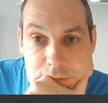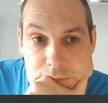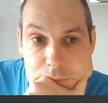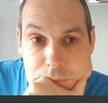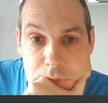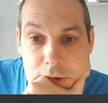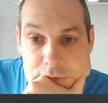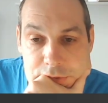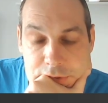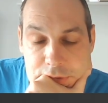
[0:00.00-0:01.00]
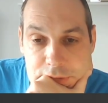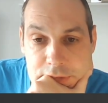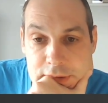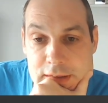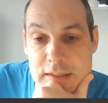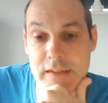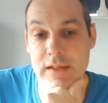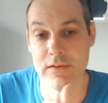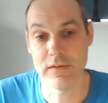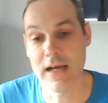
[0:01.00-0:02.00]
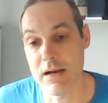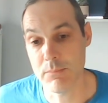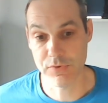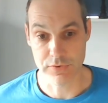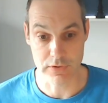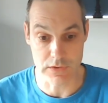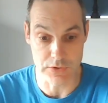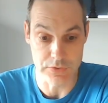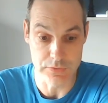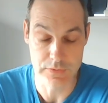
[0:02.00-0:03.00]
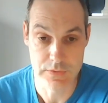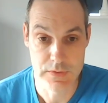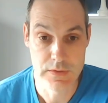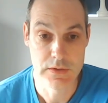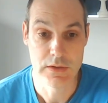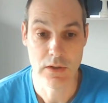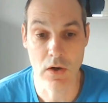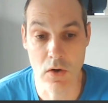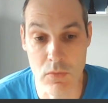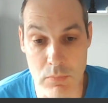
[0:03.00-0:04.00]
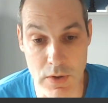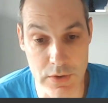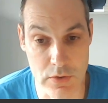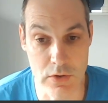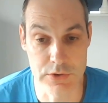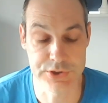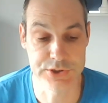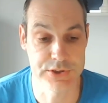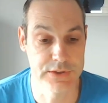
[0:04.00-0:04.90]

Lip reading: What the absolute... Oh my gosh.